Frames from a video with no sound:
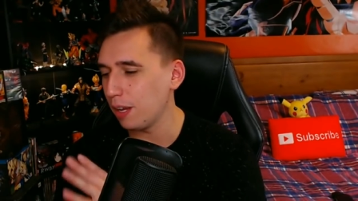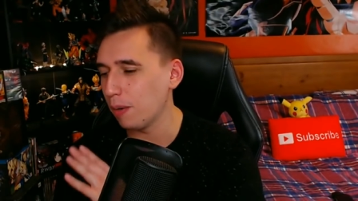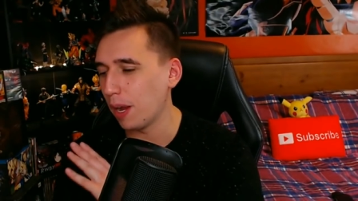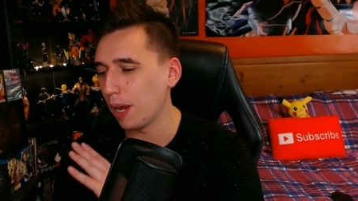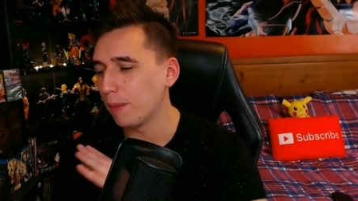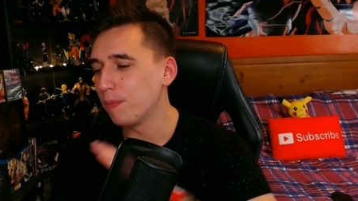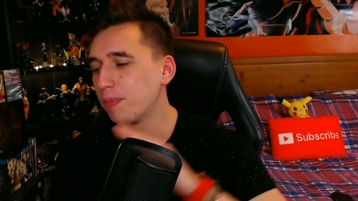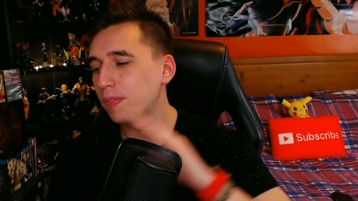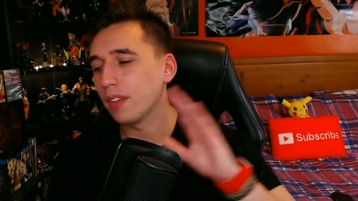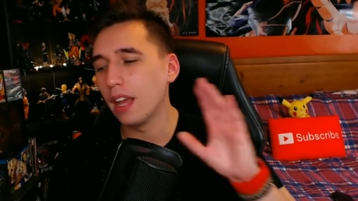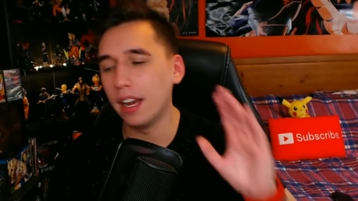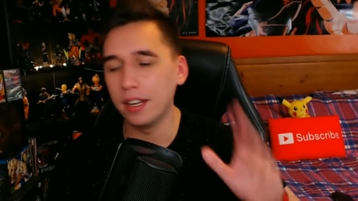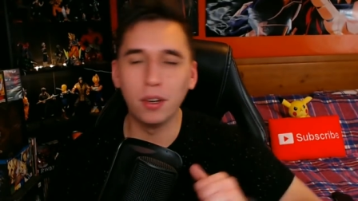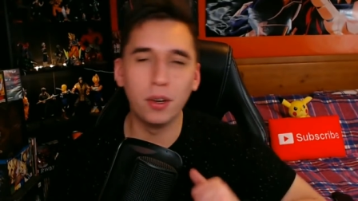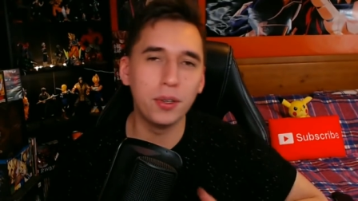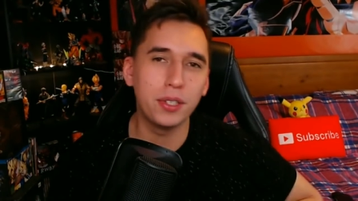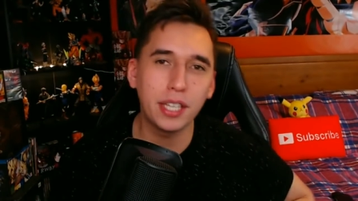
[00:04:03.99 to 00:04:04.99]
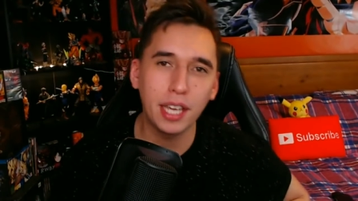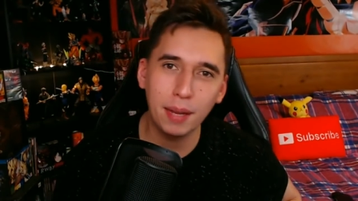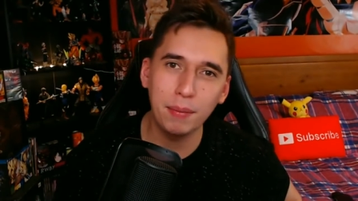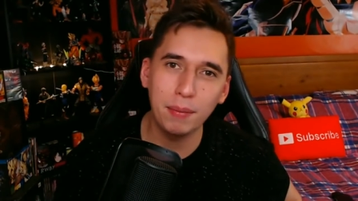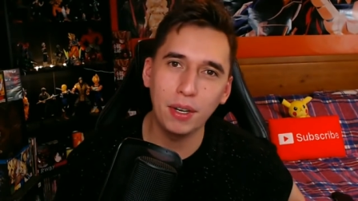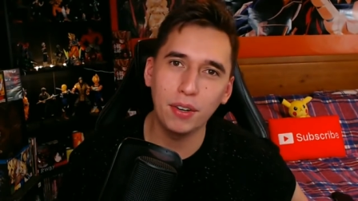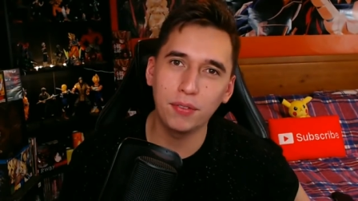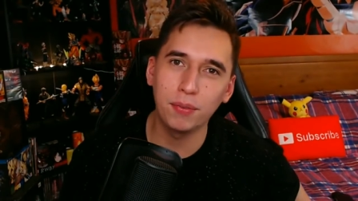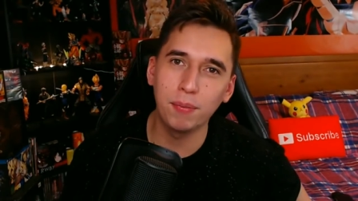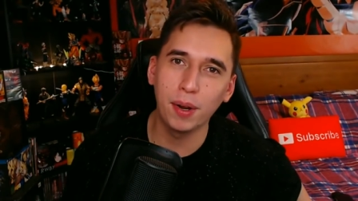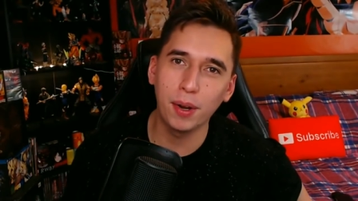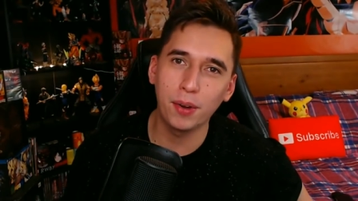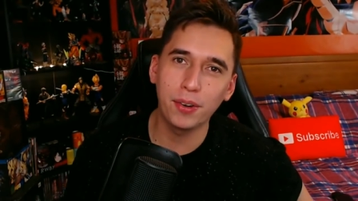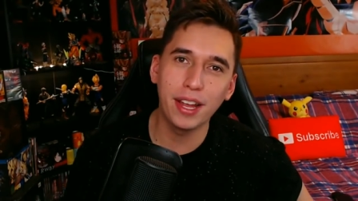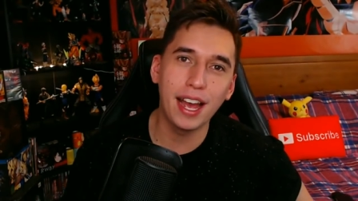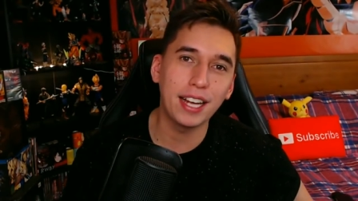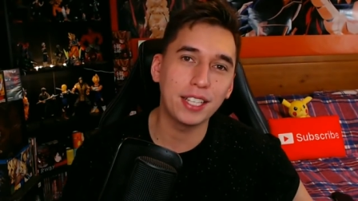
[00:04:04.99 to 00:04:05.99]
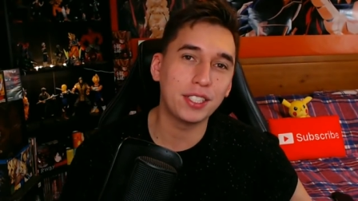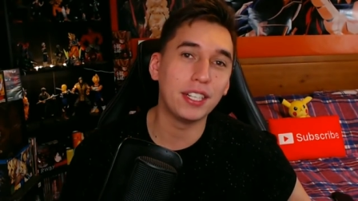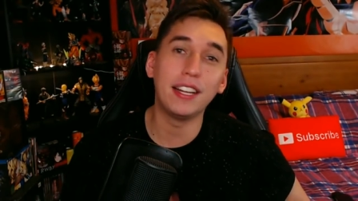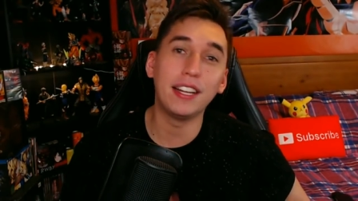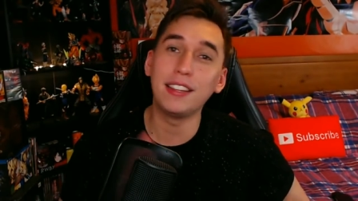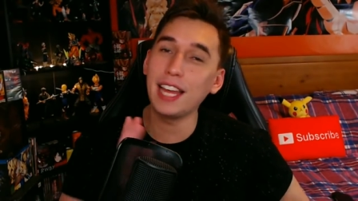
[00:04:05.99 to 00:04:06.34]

Anyway, I know you came here for my reaction.